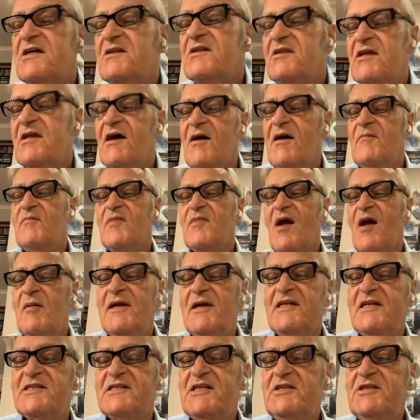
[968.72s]
And um, I
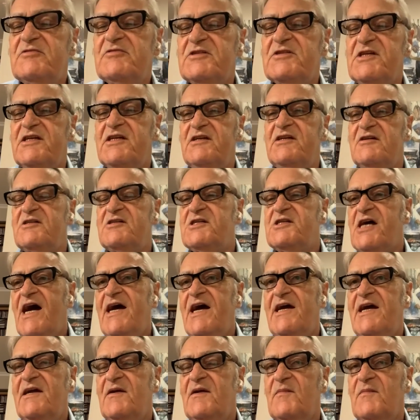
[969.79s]
mean, it's interesting. You
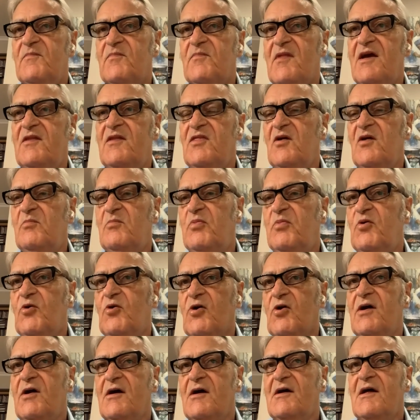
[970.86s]
say in the
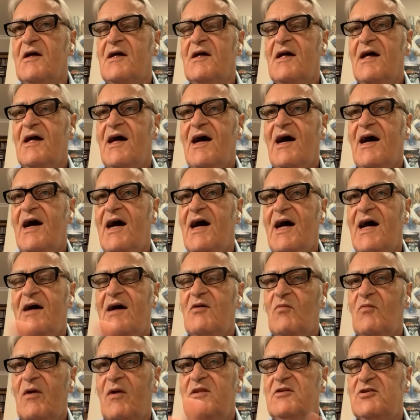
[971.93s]
book, uh,
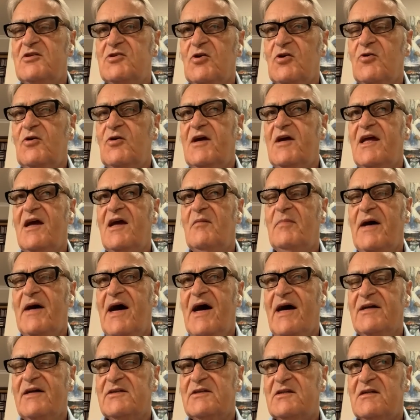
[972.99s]
when you're talking
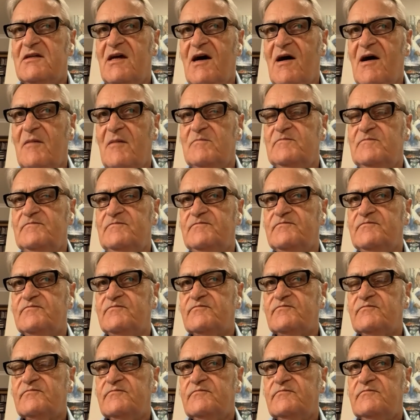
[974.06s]
about um,
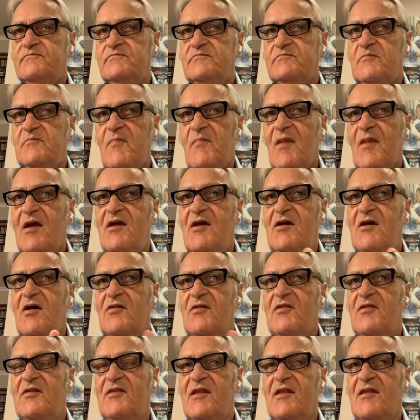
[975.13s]
you
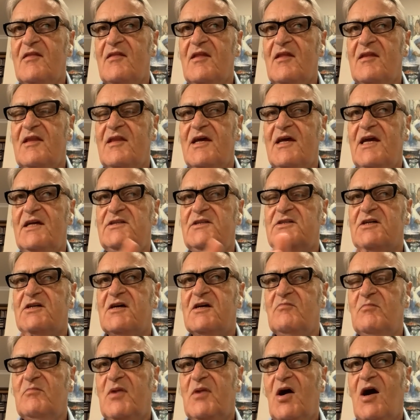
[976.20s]
know the, the need to
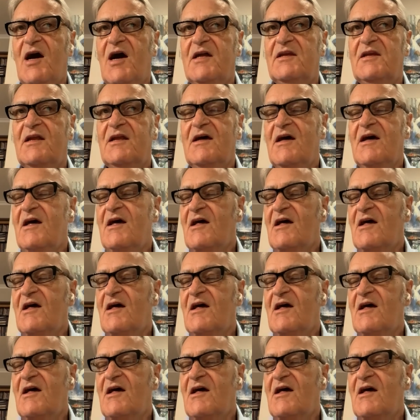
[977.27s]
combine